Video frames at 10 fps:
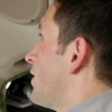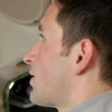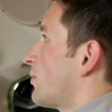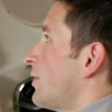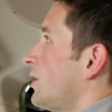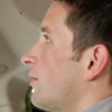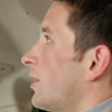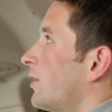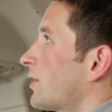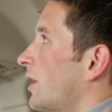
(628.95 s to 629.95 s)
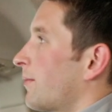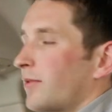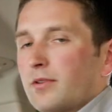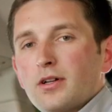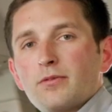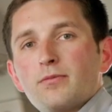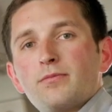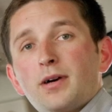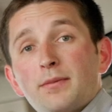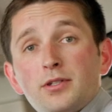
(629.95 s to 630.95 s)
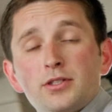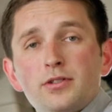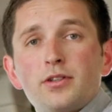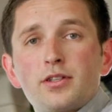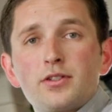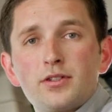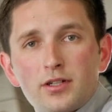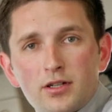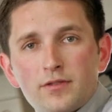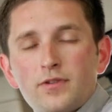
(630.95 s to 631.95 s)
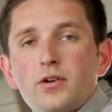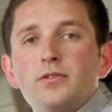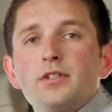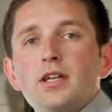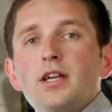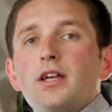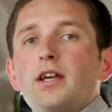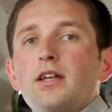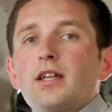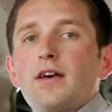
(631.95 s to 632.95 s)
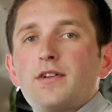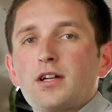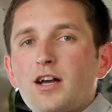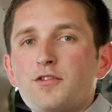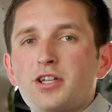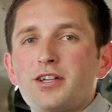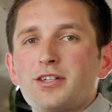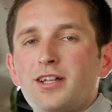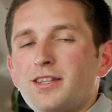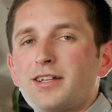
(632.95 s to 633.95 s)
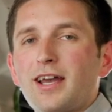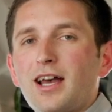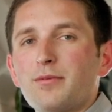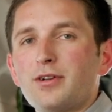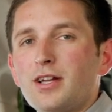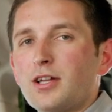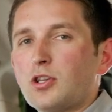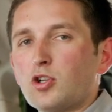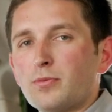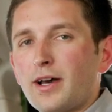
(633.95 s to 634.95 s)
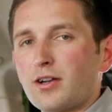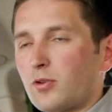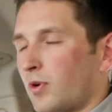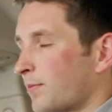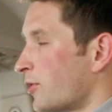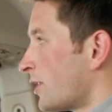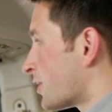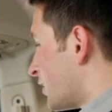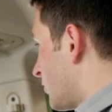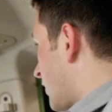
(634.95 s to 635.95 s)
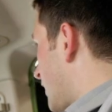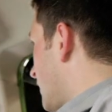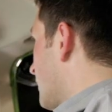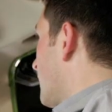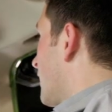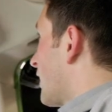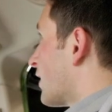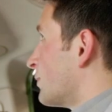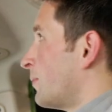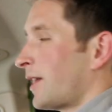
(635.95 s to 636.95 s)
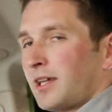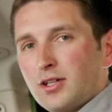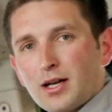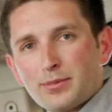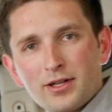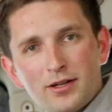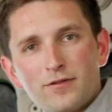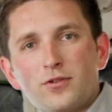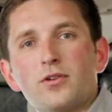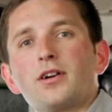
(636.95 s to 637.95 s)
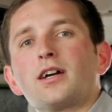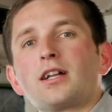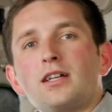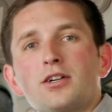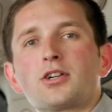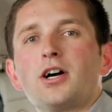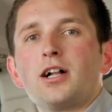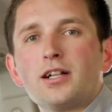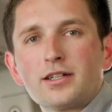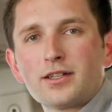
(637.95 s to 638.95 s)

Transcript: So when you are hooked up by Bluetooth to your phone and having a conversation in the cab, no matter what position you are in, it'll be picking you up for a clear call.